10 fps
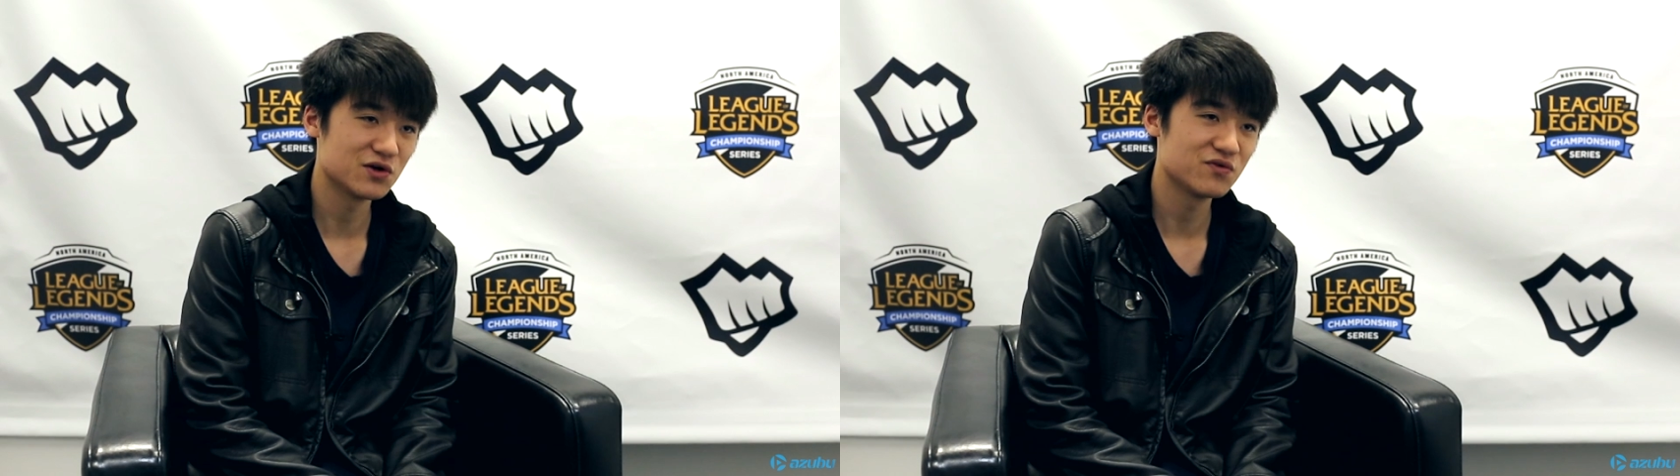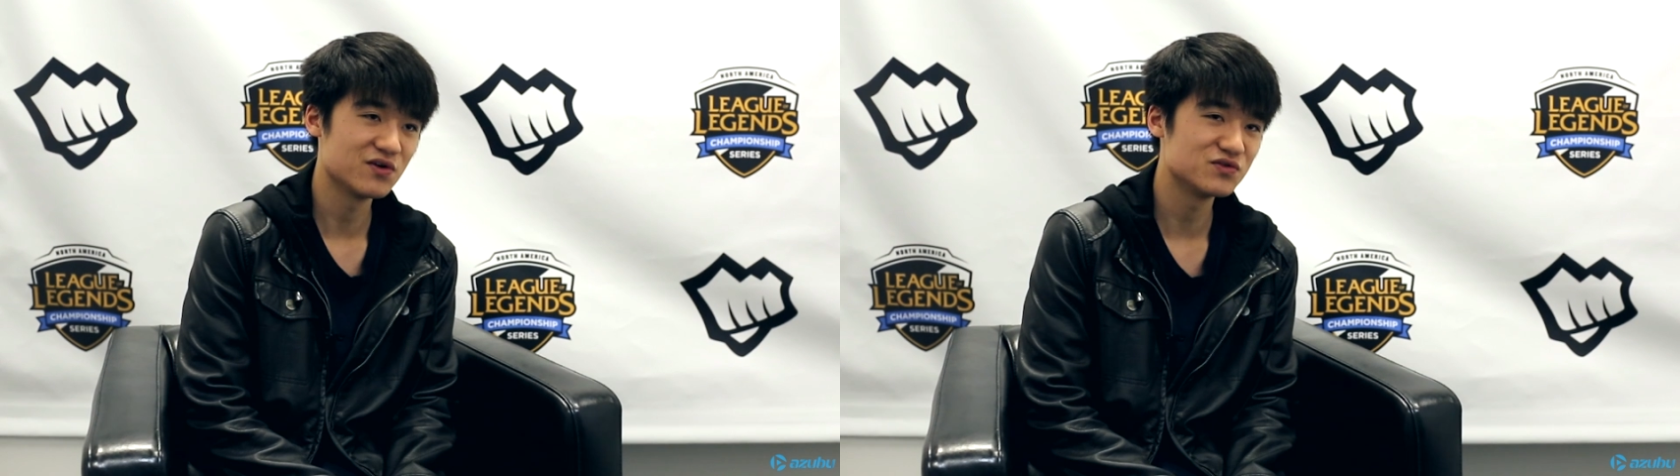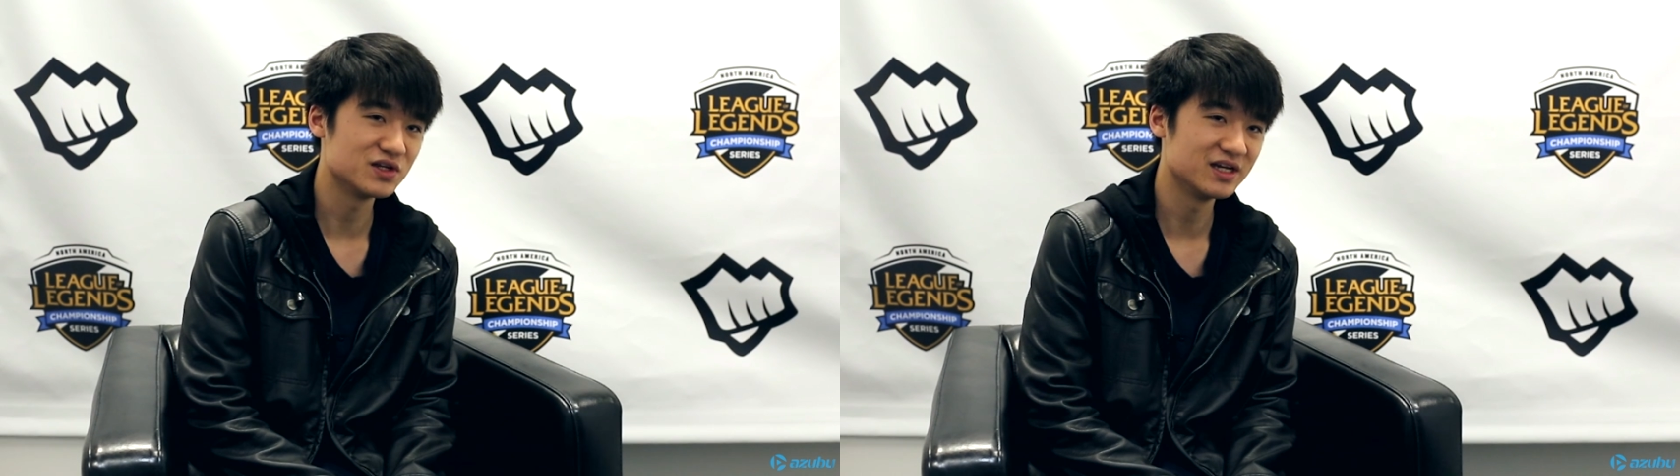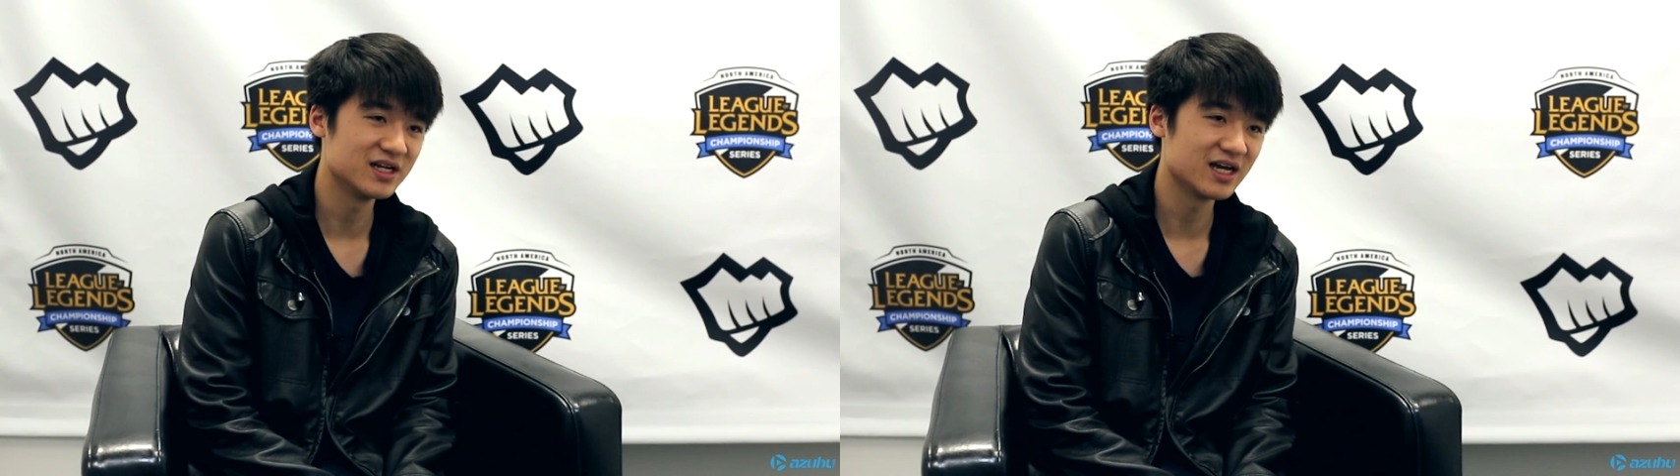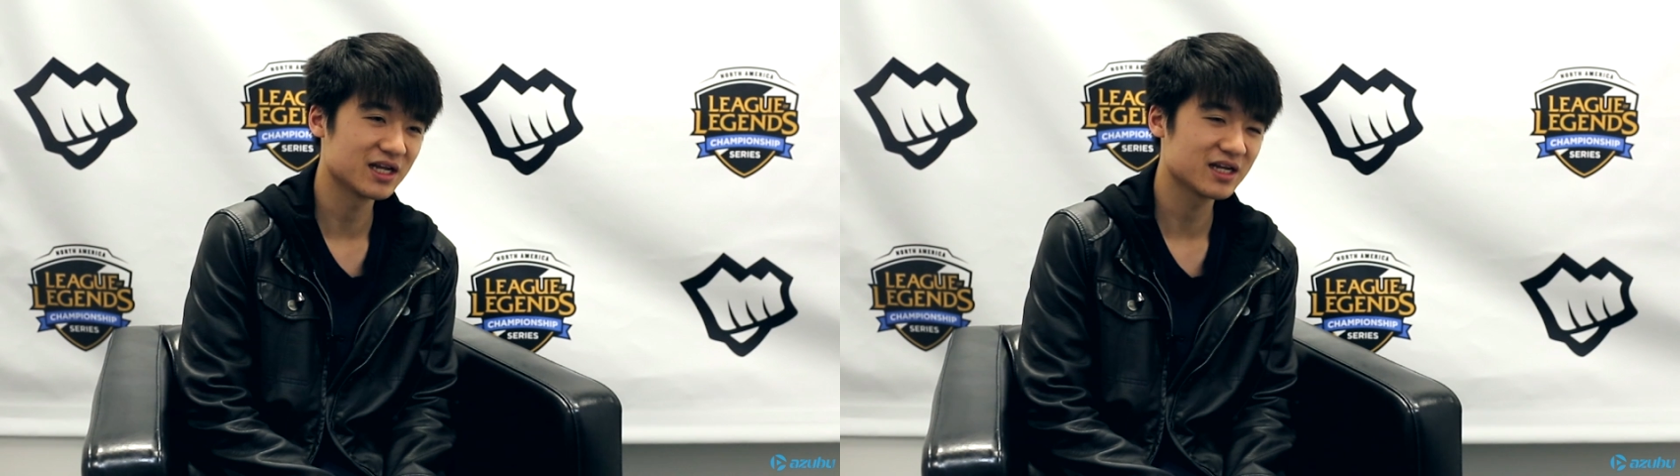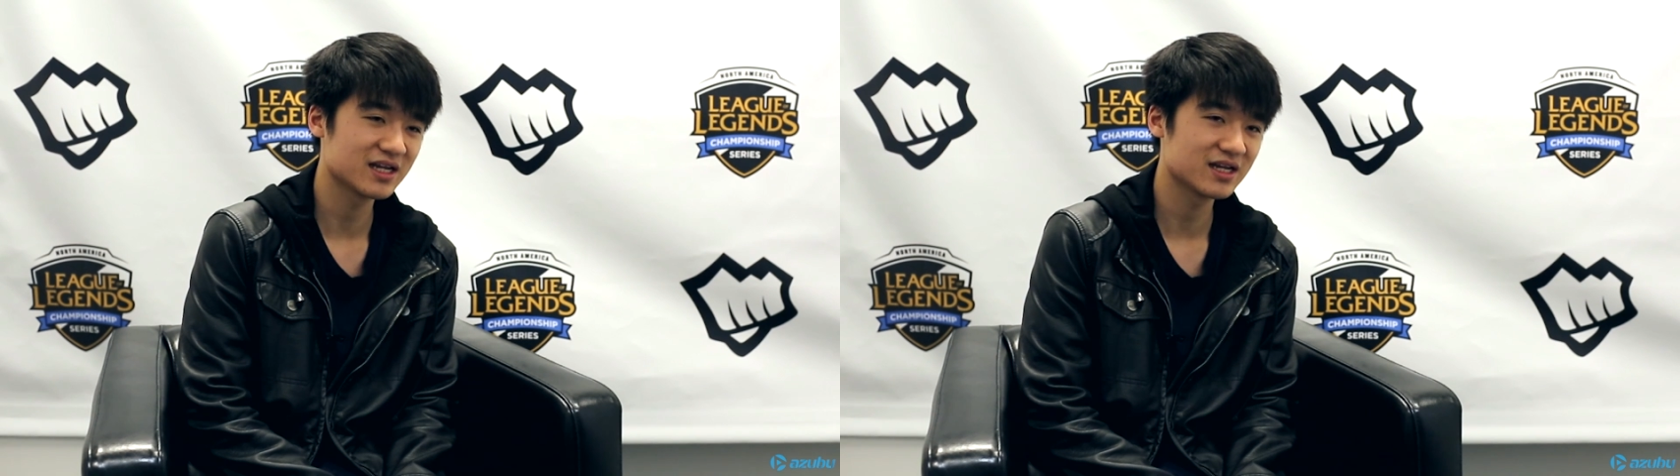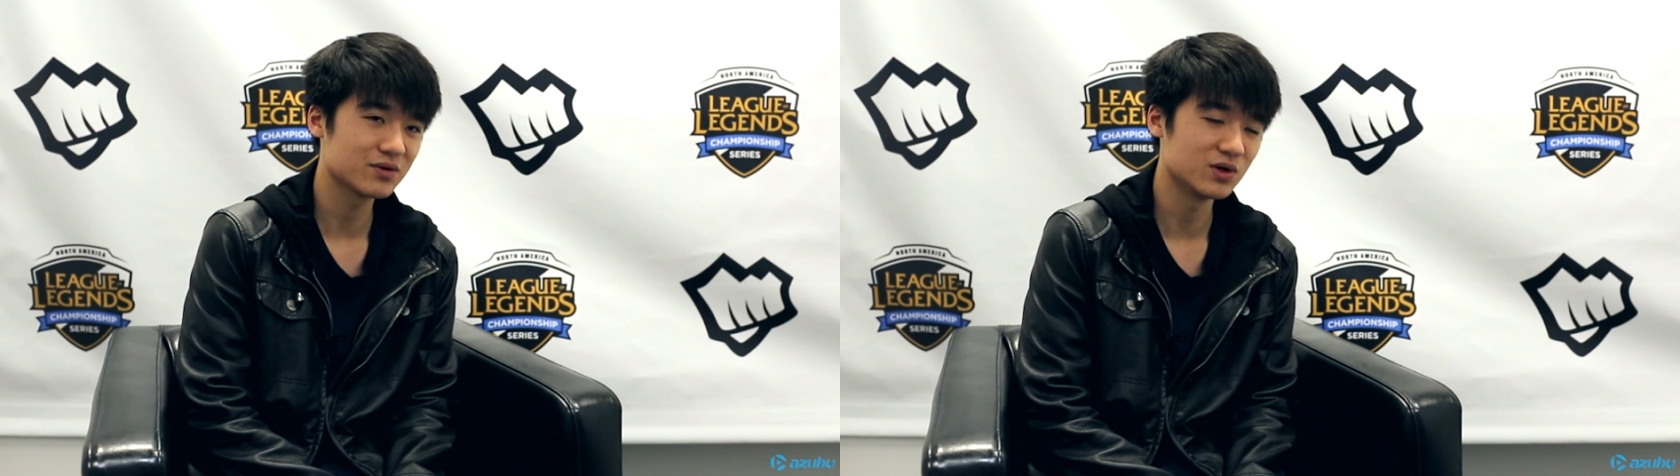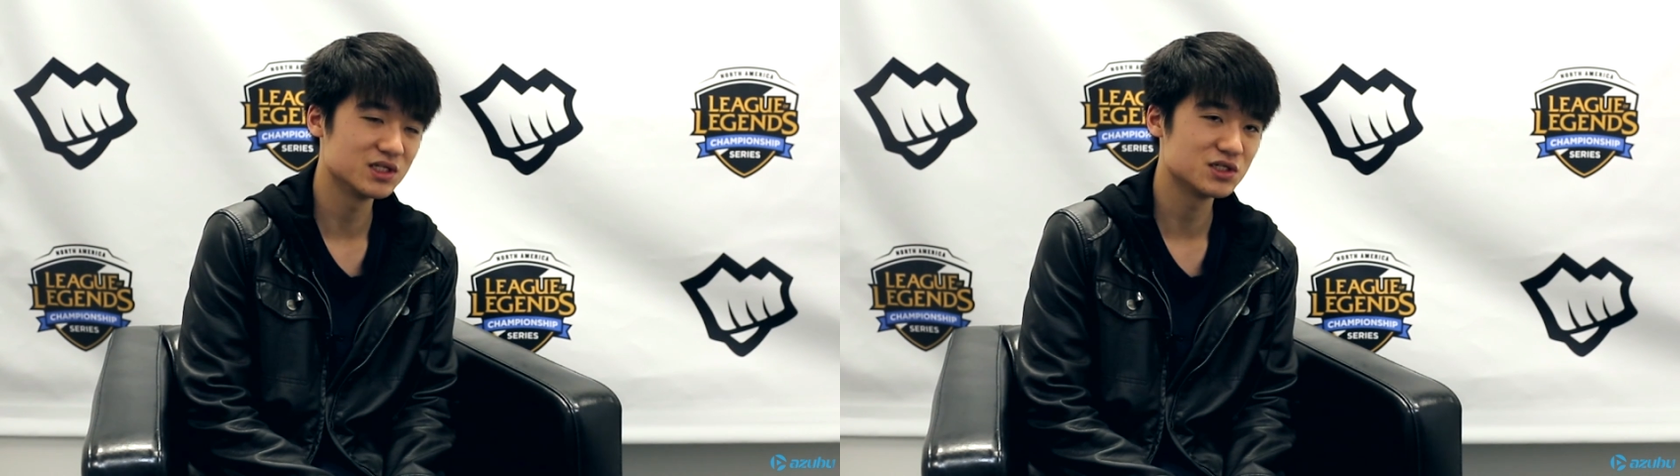turned 15, I went